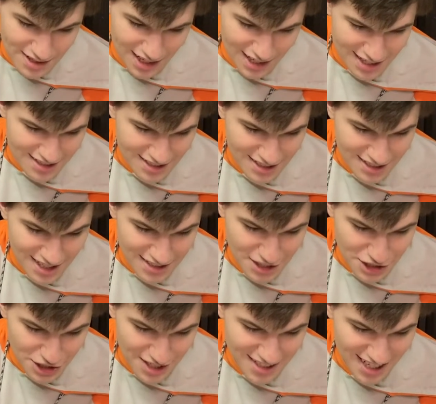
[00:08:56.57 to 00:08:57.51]
like
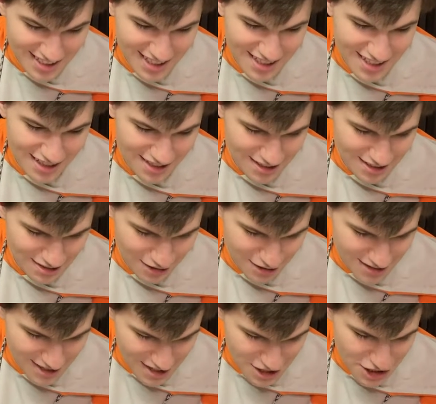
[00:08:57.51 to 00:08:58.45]
666 or
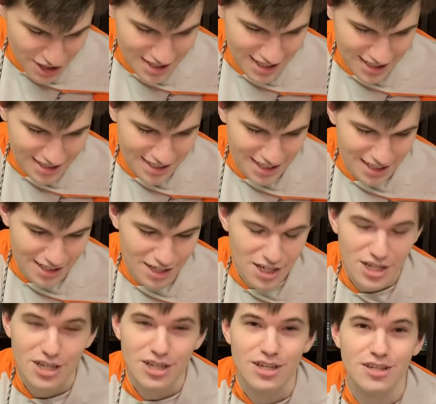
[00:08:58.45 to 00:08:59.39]
660,
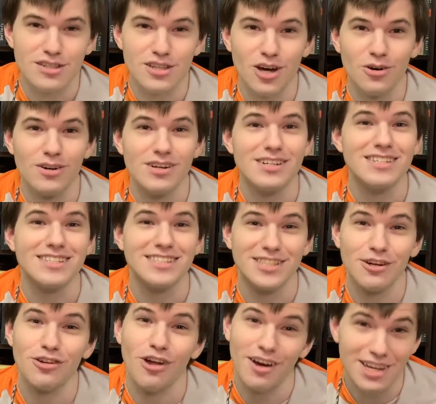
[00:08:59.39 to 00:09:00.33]
so
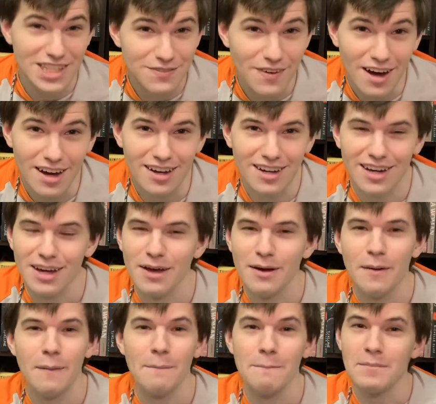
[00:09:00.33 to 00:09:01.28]
still long as fuck,
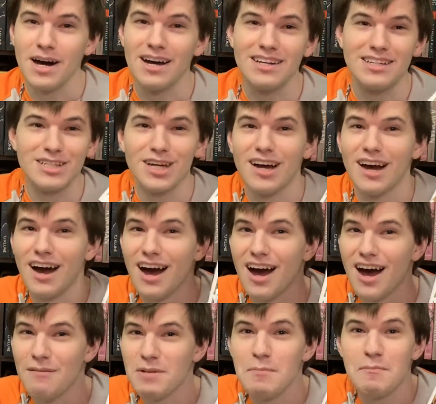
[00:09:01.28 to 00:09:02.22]
but
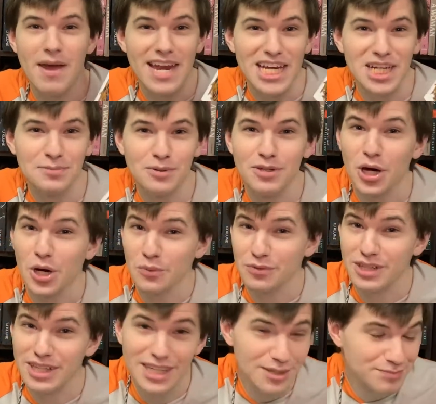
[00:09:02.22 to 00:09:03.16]
manageable
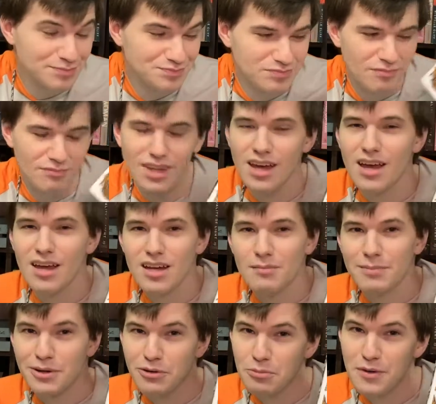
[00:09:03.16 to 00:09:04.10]
hopefully,
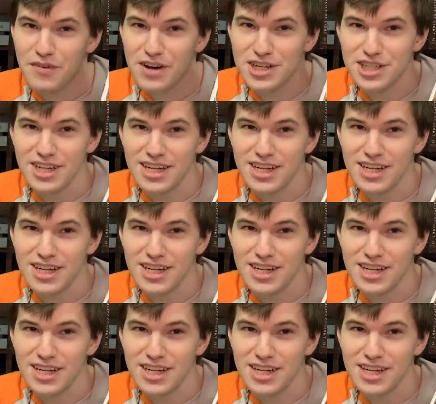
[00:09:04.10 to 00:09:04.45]
but we'll be finishing